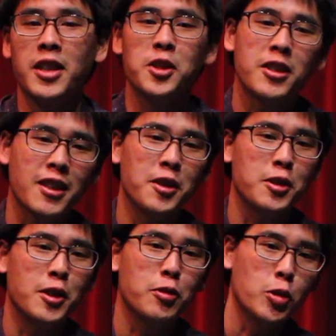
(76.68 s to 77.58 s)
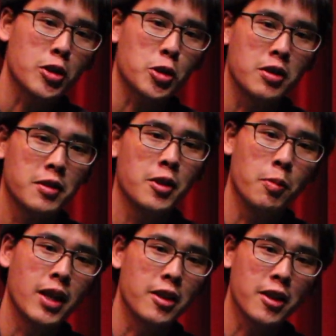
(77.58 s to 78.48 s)
Actually, that's kind of a tough question.
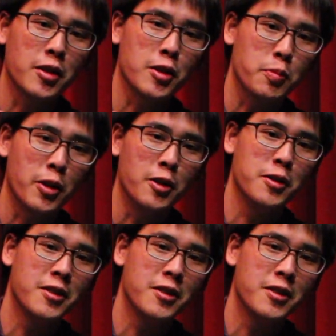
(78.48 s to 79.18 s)
You might need to cut this part.